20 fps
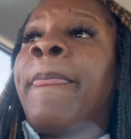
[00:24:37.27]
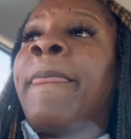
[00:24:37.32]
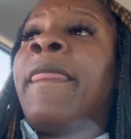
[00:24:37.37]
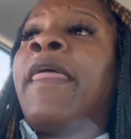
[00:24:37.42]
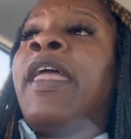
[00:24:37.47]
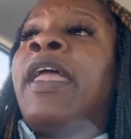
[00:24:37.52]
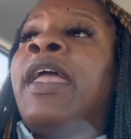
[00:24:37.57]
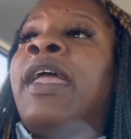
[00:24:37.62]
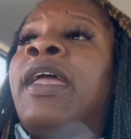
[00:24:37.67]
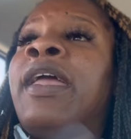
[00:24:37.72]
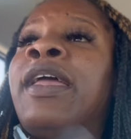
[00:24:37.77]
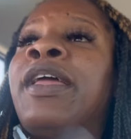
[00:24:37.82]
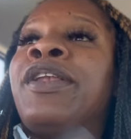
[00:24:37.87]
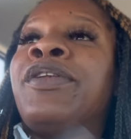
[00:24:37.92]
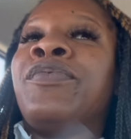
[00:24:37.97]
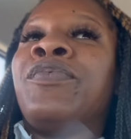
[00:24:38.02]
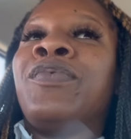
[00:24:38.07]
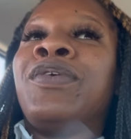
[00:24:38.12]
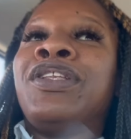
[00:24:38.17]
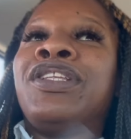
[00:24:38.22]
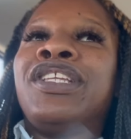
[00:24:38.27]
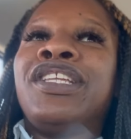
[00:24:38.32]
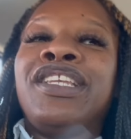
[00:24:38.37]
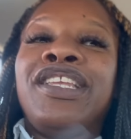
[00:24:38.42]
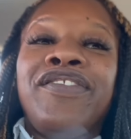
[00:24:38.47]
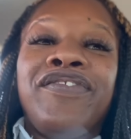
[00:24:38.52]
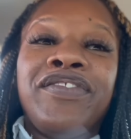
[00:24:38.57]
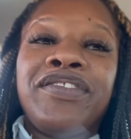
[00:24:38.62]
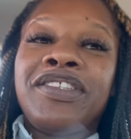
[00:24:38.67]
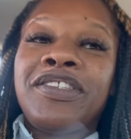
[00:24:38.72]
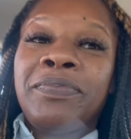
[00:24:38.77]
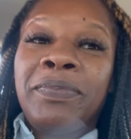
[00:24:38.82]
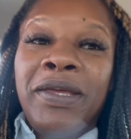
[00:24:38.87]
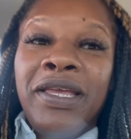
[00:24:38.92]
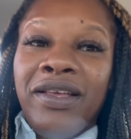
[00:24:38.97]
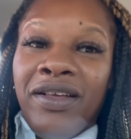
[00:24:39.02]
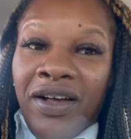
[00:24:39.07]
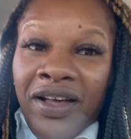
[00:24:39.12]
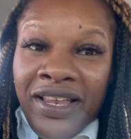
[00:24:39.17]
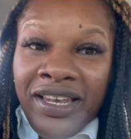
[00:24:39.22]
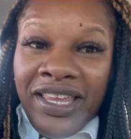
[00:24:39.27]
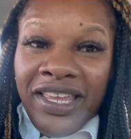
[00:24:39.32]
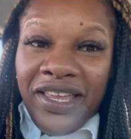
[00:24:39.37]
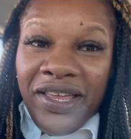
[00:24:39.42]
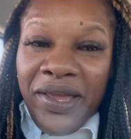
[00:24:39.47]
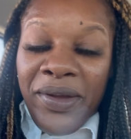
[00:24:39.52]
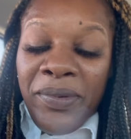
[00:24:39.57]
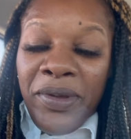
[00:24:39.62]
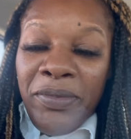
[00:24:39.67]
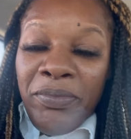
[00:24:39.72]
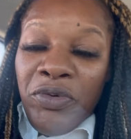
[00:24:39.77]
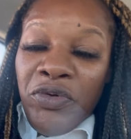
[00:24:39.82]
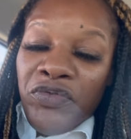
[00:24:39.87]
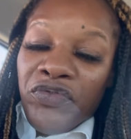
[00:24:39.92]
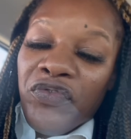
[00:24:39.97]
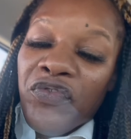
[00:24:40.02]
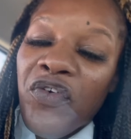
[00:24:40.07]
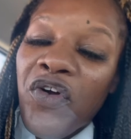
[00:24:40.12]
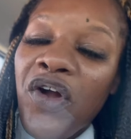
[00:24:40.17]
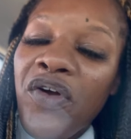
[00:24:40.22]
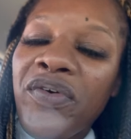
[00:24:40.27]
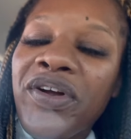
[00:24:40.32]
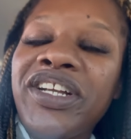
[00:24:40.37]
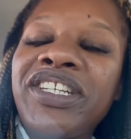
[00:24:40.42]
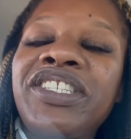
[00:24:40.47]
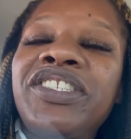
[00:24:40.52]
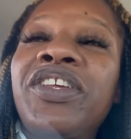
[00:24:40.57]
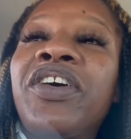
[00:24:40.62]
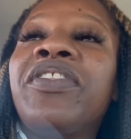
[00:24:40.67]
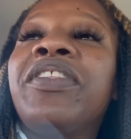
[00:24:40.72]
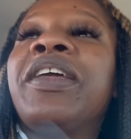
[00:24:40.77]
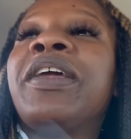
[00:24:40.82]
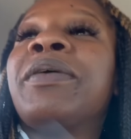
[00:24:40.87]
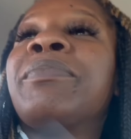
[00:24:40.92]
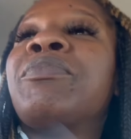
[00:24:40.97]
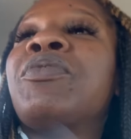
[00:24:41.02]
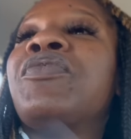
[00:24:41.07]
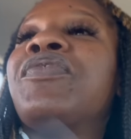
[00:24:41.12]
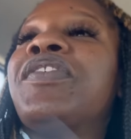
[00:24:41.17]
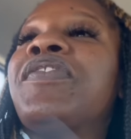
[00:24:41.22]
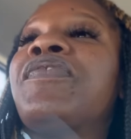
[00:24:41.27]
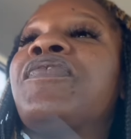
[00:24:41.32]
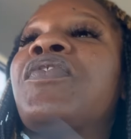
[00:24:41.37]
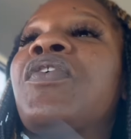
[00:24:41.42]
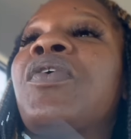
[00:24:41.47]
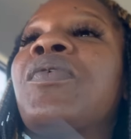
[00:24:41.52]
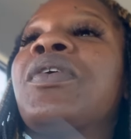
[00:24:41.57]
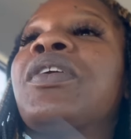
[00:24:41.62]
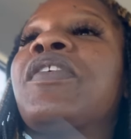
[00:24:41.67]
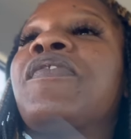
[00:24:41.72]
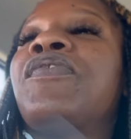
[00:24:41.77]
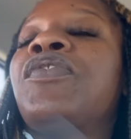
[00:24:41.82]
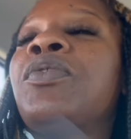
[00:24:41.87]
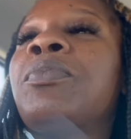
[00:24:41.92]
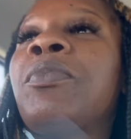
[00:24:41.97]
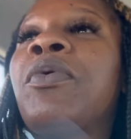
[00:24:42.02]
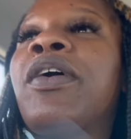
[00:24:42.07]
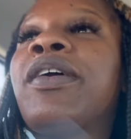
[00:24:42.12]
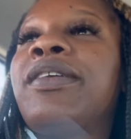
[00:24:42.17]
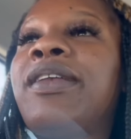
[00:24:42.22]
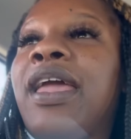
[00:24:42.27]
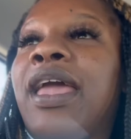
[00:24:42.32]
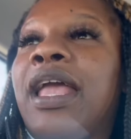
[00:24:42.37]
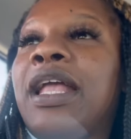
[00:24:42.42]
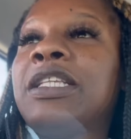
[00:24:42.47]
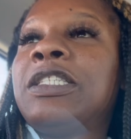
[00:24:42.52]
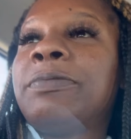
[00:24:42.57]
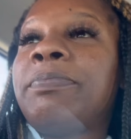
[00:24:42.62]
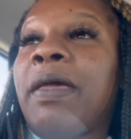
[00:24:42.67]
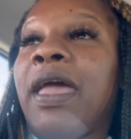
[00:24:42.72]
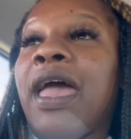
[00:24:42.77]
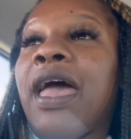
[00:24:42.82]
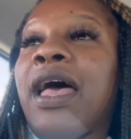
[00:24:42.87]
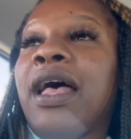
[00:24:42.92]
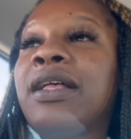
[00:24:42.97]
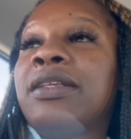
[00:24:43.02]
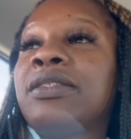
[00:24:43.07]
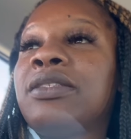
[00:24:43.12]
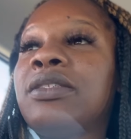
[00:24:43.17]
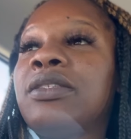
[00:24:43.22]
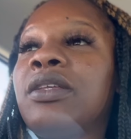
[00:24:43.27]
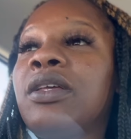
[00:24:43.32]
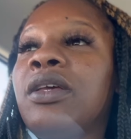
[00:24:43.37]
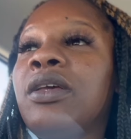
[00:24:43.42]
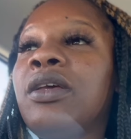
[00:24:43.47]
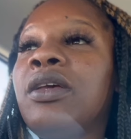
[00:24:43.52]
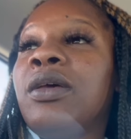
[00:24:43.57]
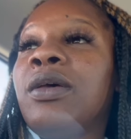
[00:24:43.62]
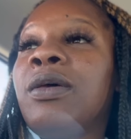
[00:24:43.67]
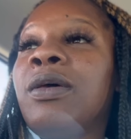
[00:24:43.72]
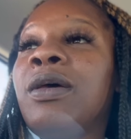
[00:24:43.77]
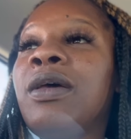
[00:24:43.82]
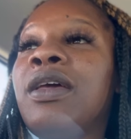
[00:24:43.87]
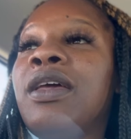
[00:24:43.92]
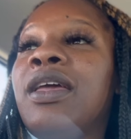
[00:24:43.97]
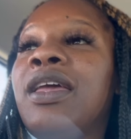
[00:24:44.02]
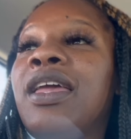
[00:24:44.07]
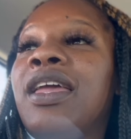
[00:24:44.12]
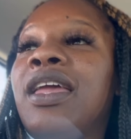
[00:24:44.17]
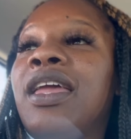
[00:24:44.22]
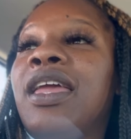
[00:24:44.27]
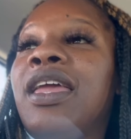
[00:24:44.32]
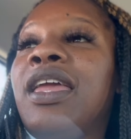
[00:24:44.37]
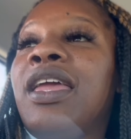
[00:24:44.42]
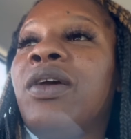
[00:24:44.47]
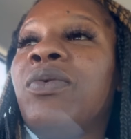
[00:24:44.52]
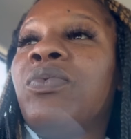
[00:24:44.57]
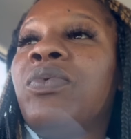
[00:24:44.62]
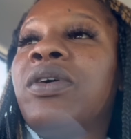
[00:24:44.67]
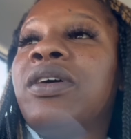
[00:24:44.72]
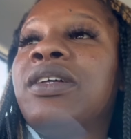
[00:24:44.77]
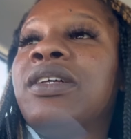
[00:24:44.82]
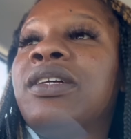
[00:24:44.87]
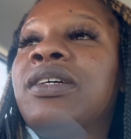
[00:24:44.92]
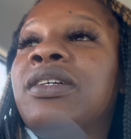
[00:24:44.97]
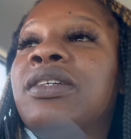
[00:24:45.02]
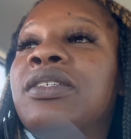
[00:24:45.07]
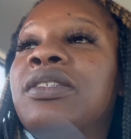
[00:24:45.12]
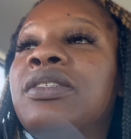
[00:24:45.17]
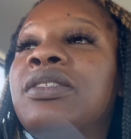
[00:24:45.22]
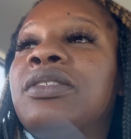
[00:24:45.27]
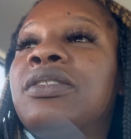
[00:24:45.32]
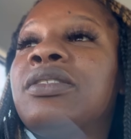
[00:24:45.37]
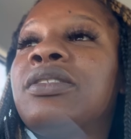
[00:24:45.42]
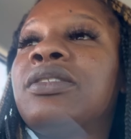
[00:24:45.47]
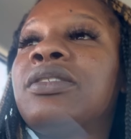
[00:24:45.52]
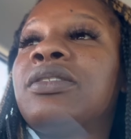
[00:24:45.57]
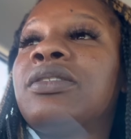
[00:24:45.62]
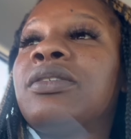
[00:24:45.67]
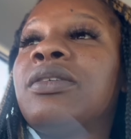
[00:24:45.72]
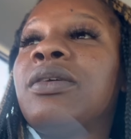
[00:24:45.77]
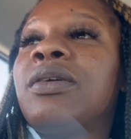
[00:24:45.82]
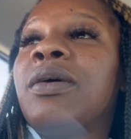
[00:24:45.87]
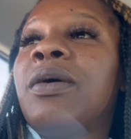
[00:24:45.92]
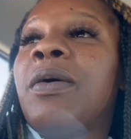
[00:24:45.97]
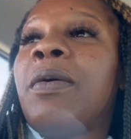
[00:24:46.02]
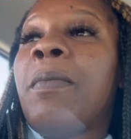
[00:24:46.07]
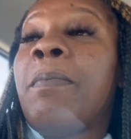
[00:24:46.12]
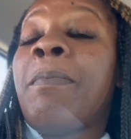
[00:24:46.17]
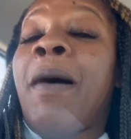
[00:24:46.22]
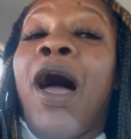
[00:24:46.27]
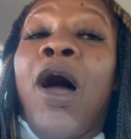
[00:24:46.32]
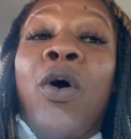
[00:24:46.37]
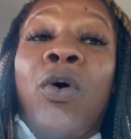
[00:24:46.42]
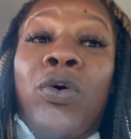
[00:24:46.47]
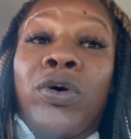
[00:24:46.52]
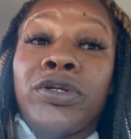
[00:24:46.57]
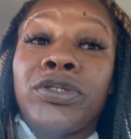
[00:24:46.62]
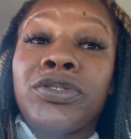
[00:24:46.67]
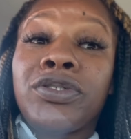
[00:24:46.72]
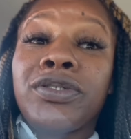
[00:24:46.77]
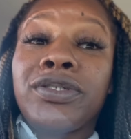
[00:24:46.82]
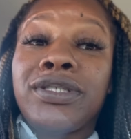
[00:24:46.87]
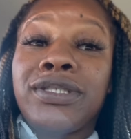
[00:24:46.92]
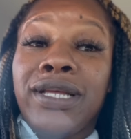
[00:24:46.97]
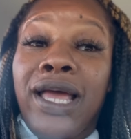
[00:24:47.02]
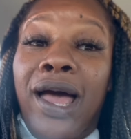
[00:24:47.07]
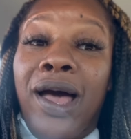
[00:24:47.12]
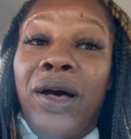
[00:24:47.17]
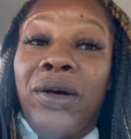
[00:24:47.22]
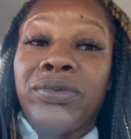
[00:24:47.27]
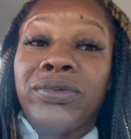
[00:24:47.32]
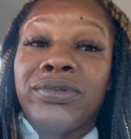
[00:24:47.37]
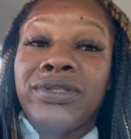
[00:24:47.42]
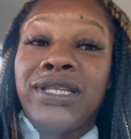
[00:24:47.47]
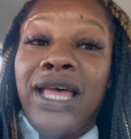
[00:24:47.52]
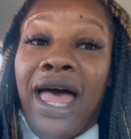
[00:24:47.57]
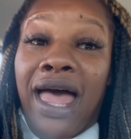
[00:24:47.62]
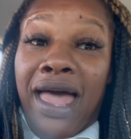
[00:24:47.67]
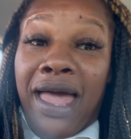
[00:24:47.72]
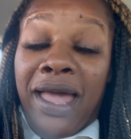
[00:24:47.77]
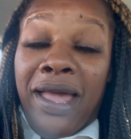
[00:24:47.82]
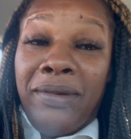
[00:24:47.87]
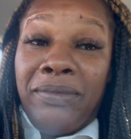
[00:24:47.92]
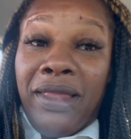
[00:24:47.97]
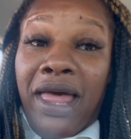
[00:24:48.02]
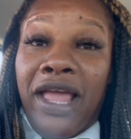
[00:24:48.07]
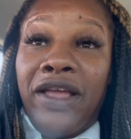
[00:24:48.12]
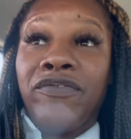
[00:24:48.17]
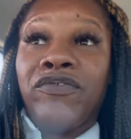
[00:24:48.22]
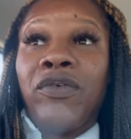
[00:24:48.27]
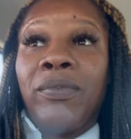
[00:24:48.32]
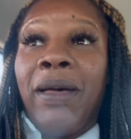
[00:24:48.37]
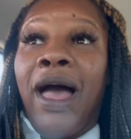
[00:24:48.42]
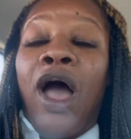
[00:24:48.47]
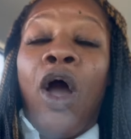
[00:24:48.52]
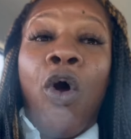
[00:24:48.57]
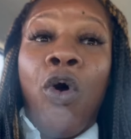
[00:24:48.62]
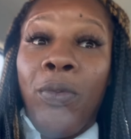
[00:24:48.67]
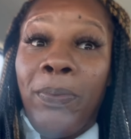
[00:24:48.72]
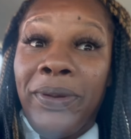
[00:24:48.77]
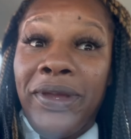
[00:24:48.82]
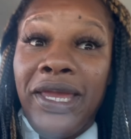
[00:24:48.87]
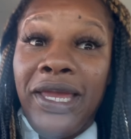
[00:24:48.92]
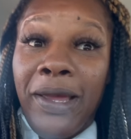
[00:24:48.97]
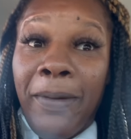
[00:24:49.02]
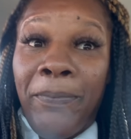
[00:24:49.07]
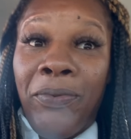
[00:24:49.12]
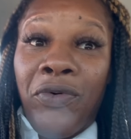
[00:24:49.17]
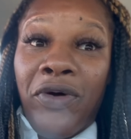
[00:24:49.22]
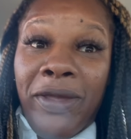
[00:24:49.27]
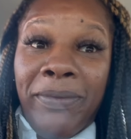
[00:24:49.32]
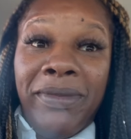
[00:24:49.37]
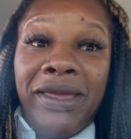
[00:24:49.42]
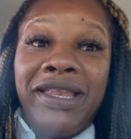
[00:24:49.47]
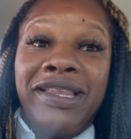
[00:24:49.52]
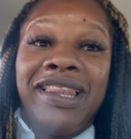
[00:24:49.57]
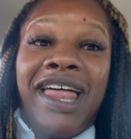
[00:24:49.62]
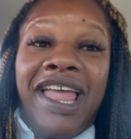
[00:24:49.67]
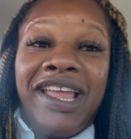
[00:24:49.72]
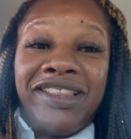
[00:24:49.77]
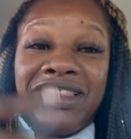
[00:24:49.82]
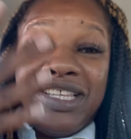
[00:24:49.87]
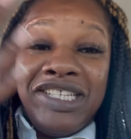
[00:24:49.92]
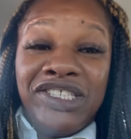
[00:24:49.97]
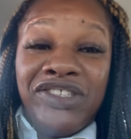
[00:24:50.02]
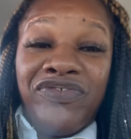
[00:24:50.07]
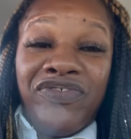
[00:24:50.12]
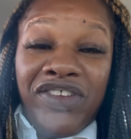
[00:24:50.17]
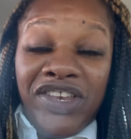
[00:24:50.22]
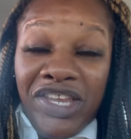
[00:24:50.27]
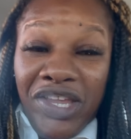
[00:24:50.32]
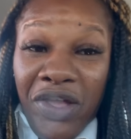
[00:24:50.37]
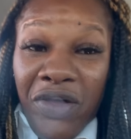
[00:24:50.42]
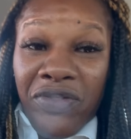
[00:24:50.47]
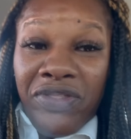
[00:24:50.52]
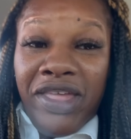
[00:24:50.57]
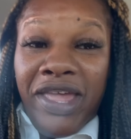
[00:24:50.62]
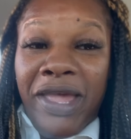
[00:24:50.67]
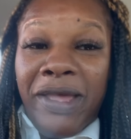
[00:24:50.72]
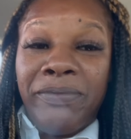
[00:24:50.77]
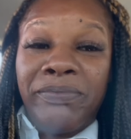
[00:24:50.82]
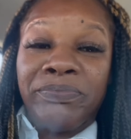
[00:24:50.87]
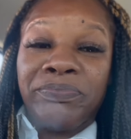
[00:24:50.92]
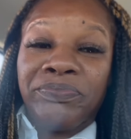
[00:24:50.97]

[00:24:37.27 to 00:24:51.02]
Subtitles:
and we didn't even speak on it, and we moved forward. So then moving forward, a few more days passed. It was my ultrasound time, like my OB appointment, like this video that